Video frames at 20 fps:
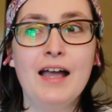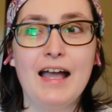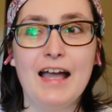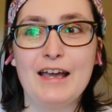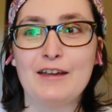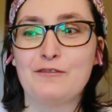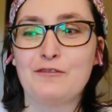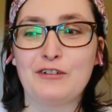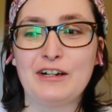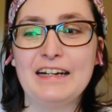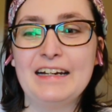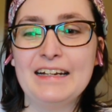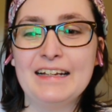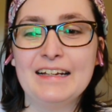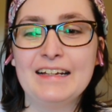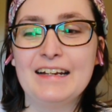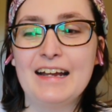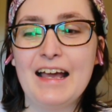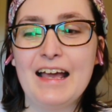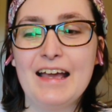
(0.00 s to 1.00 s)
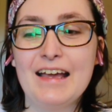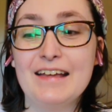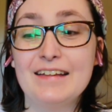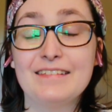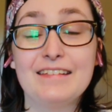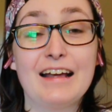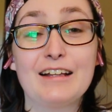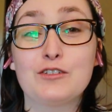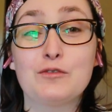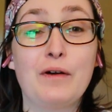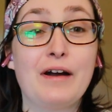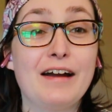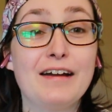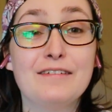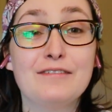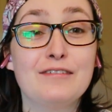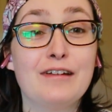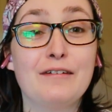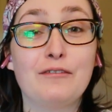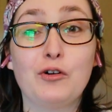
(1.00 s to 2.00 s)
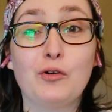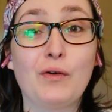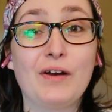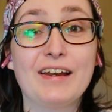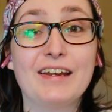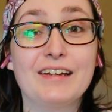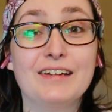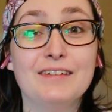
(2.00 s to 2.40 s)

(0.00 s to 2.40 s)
and read it, and that's why I've never read